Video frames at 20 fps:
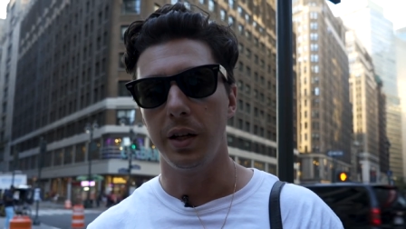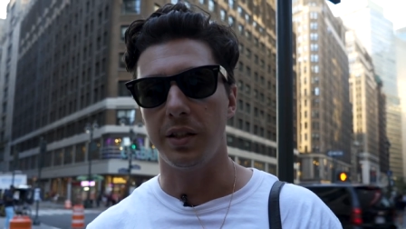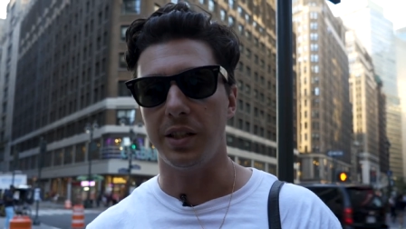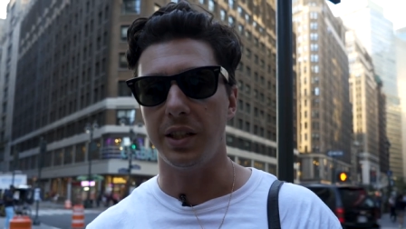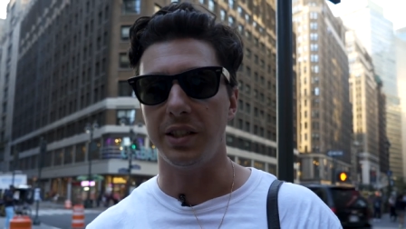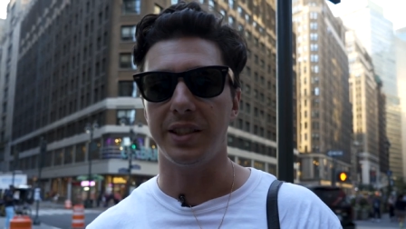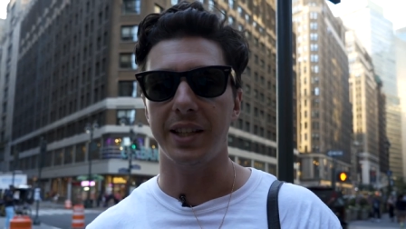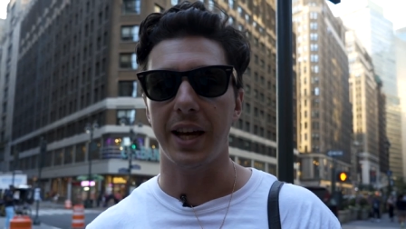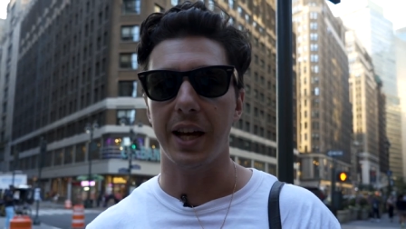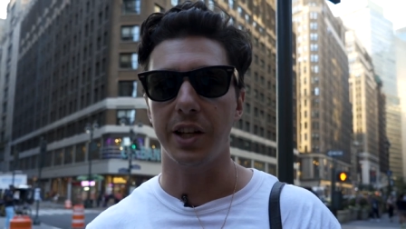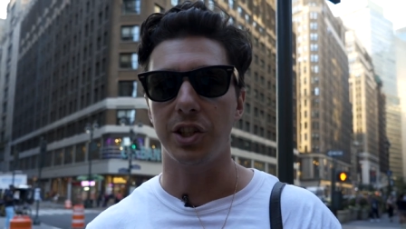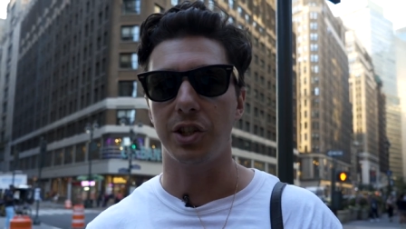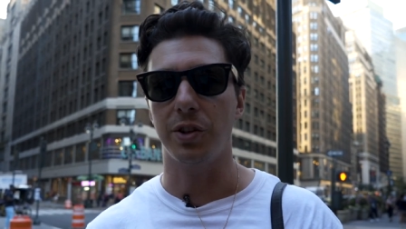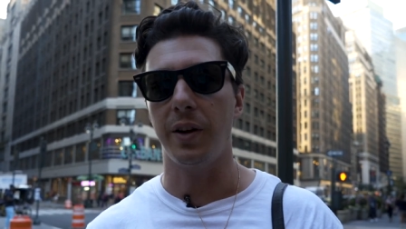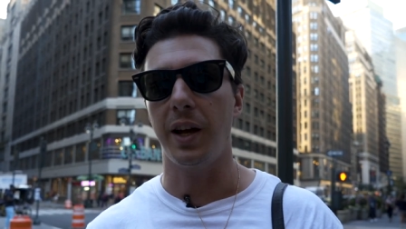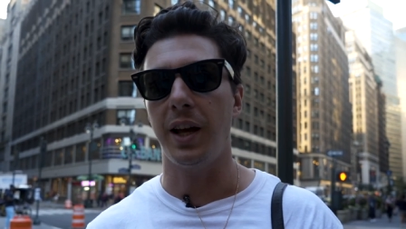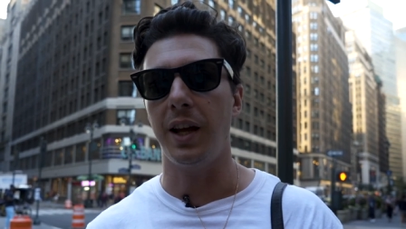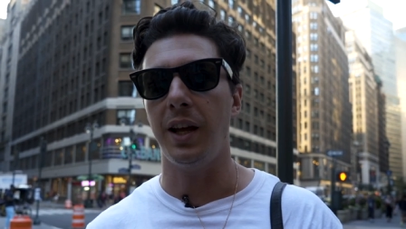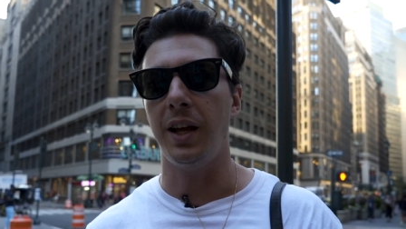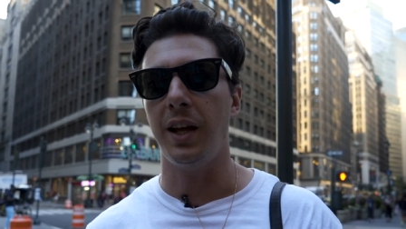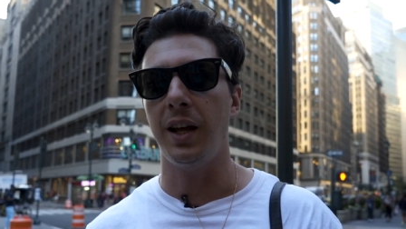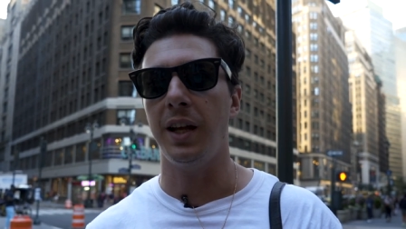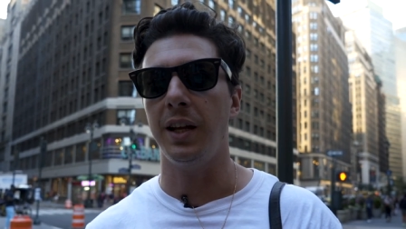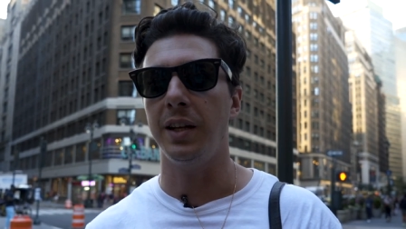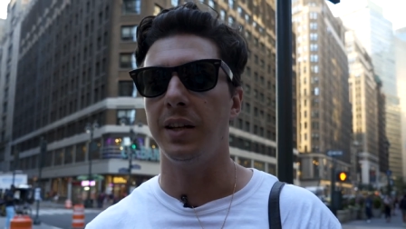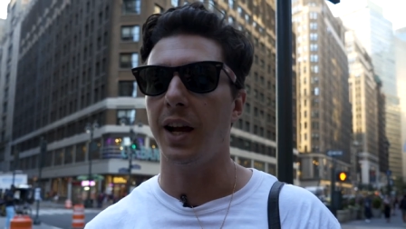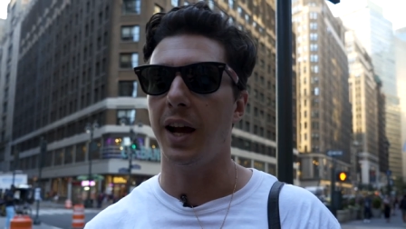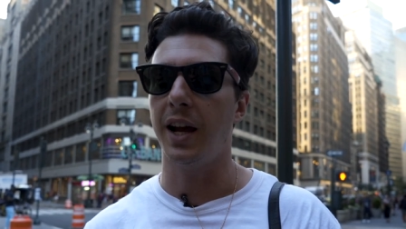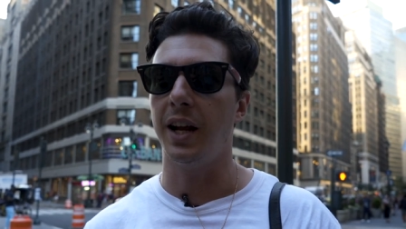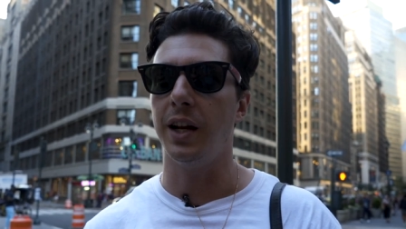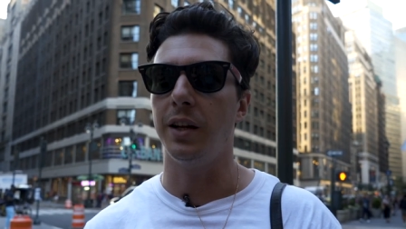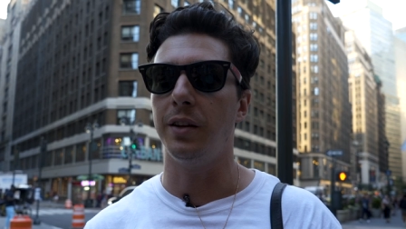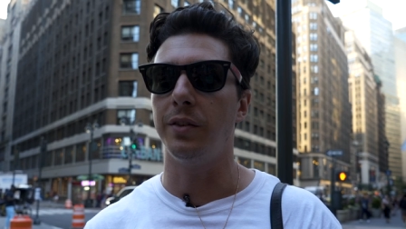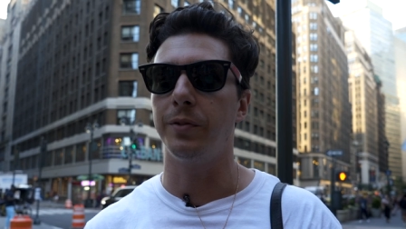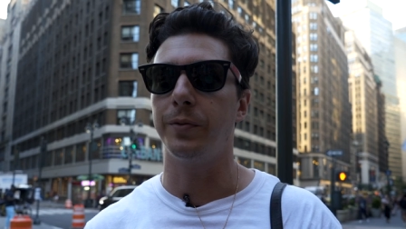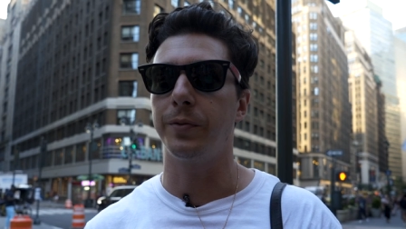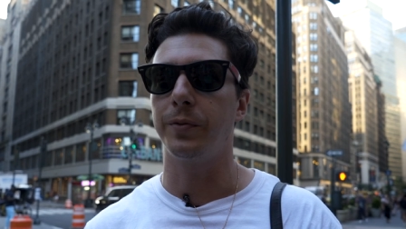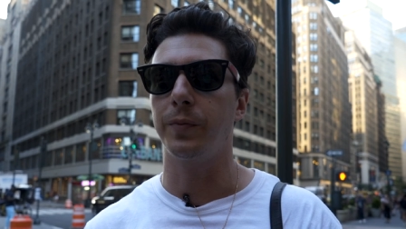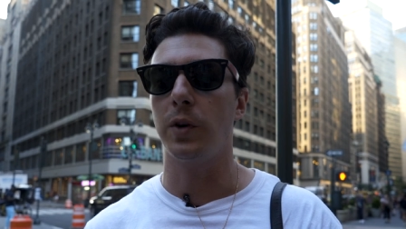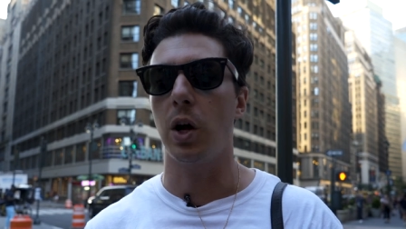desaturated kind of
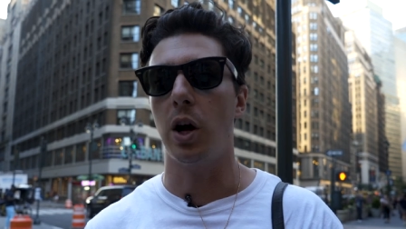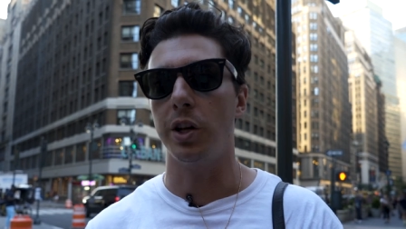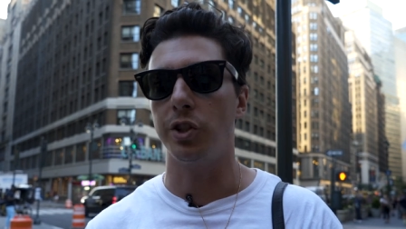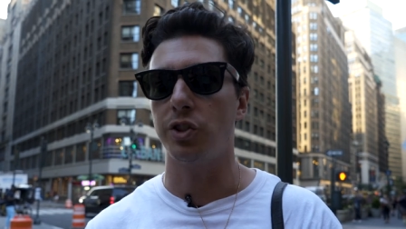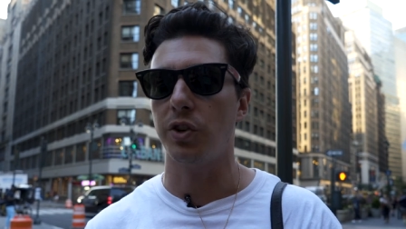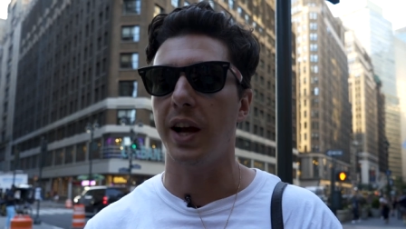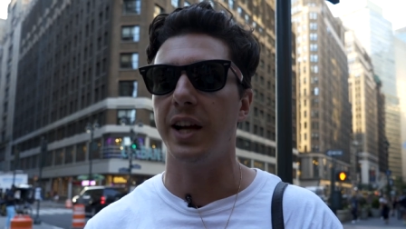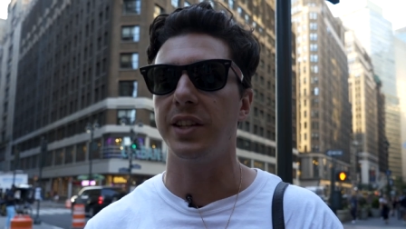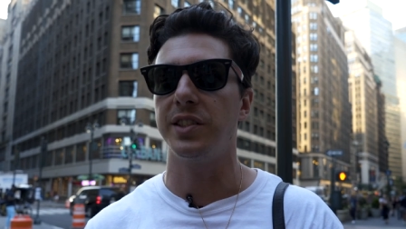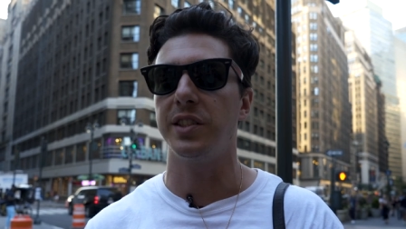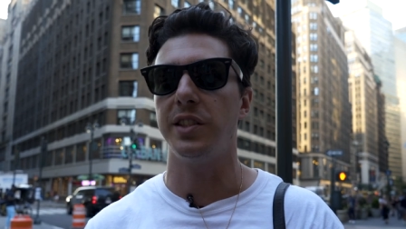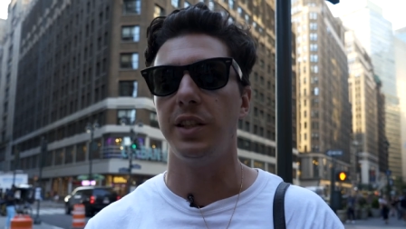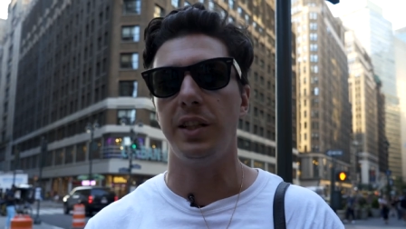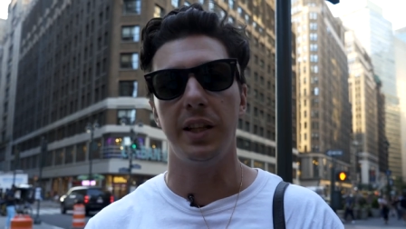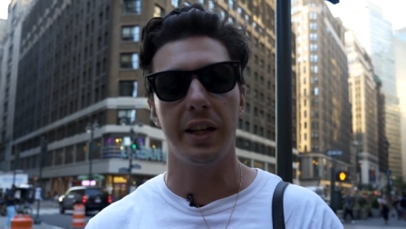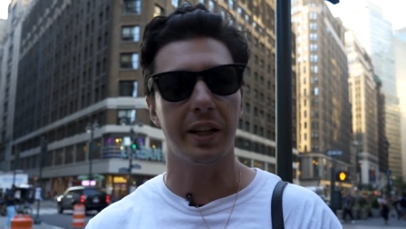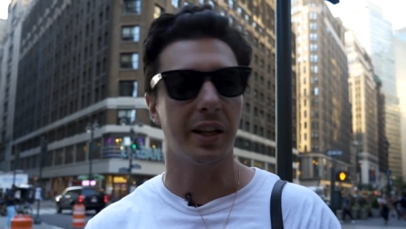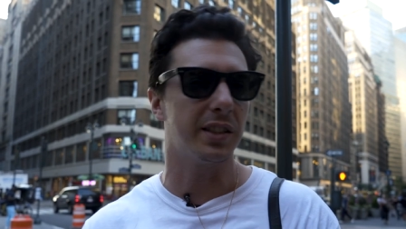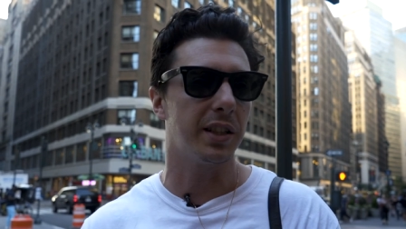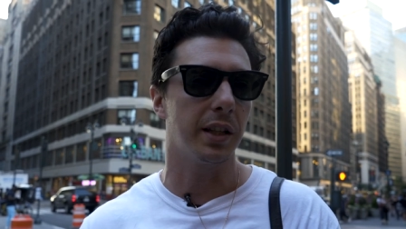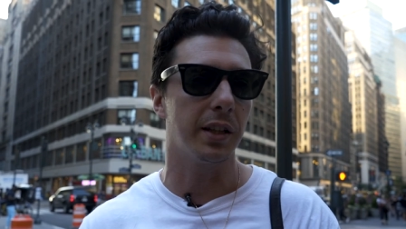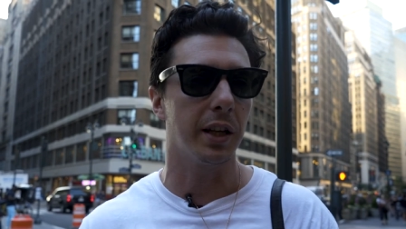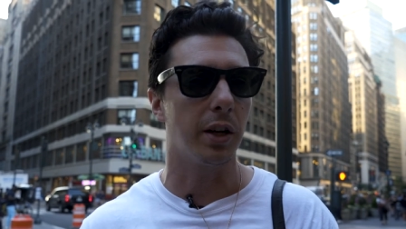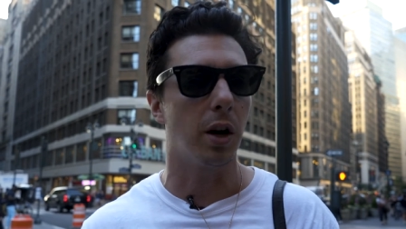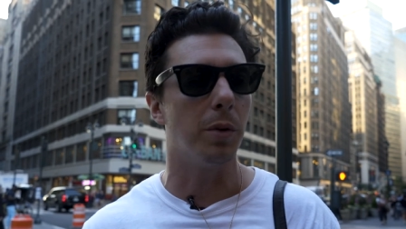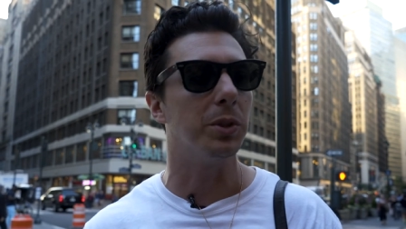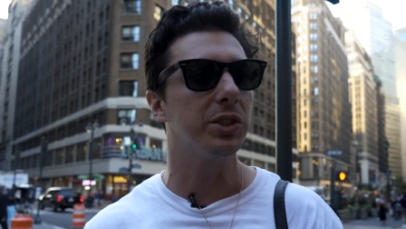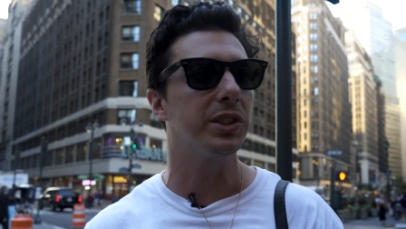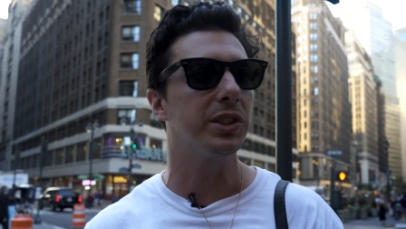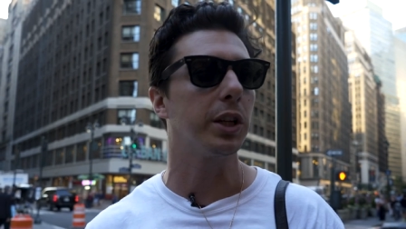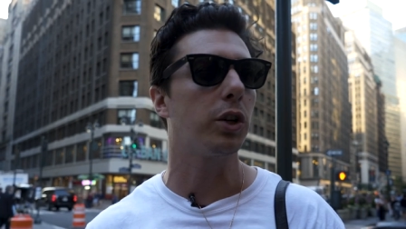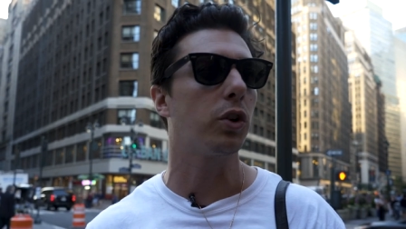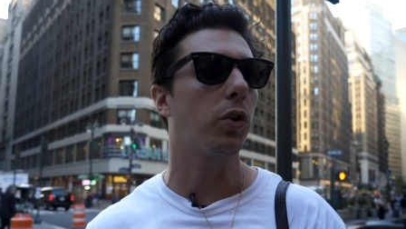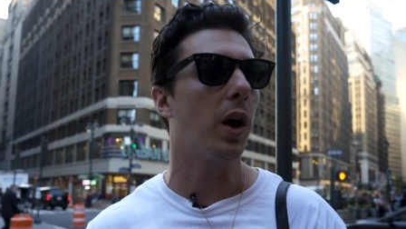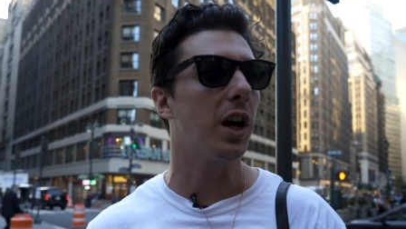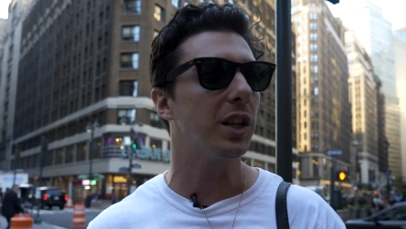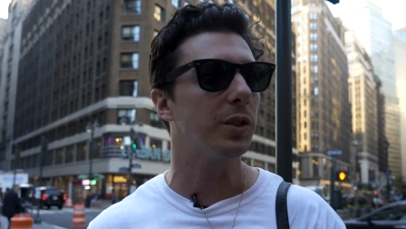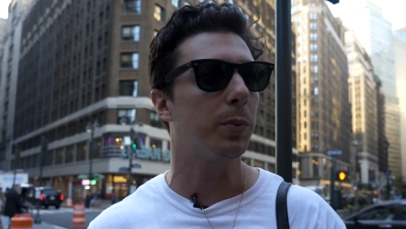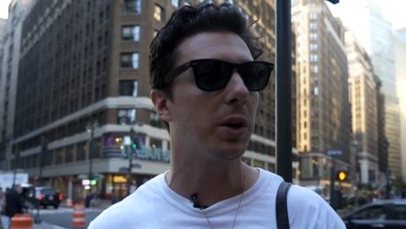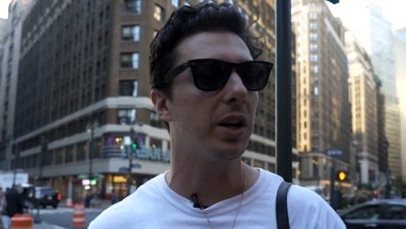contrasty, like I said, like almost like
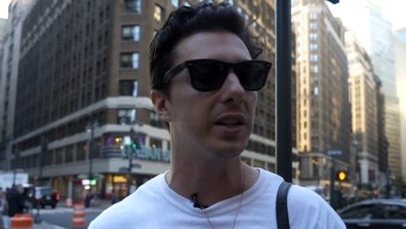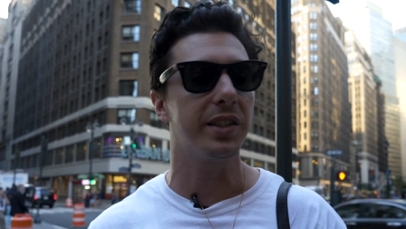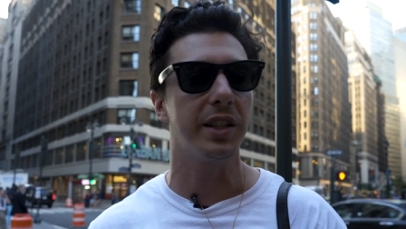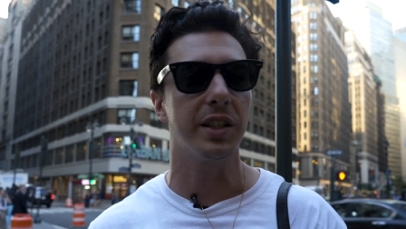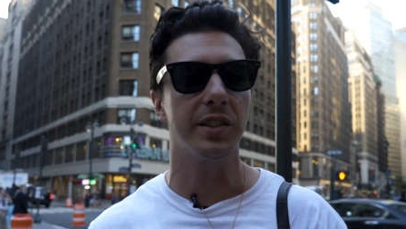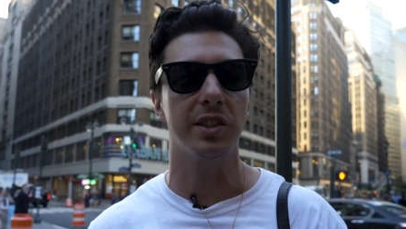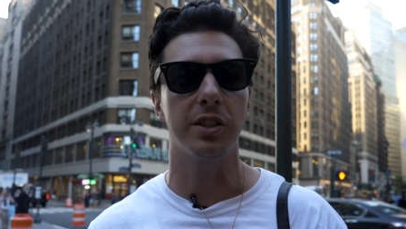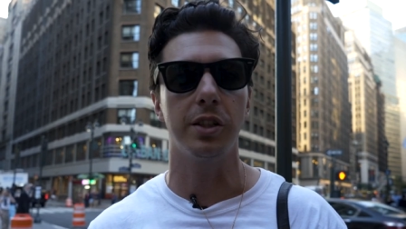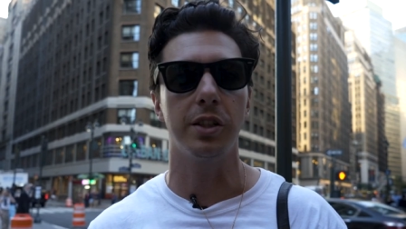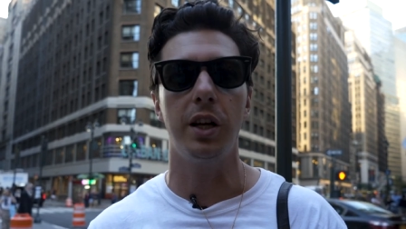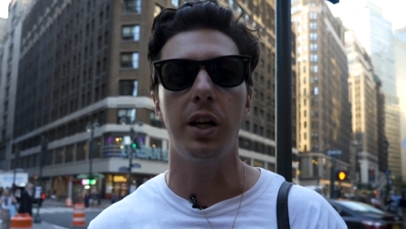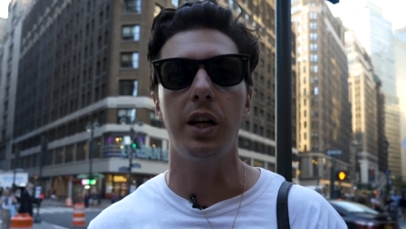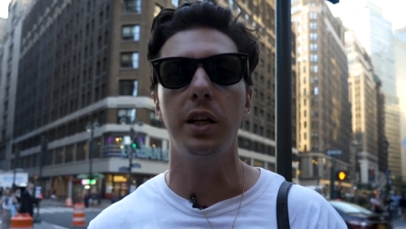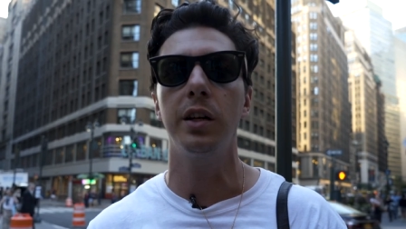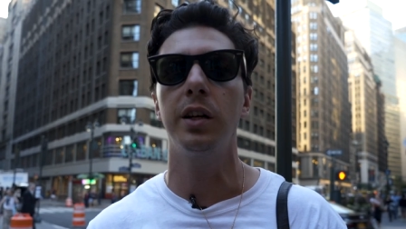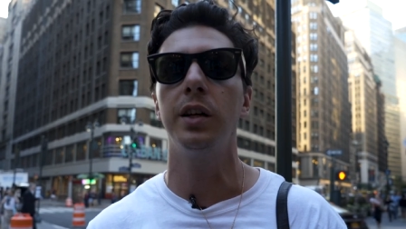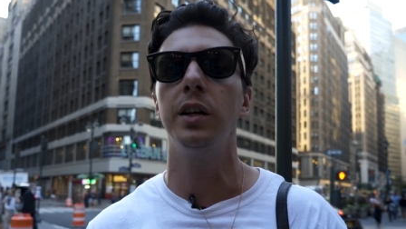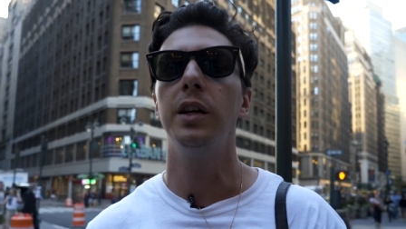cross-processed look.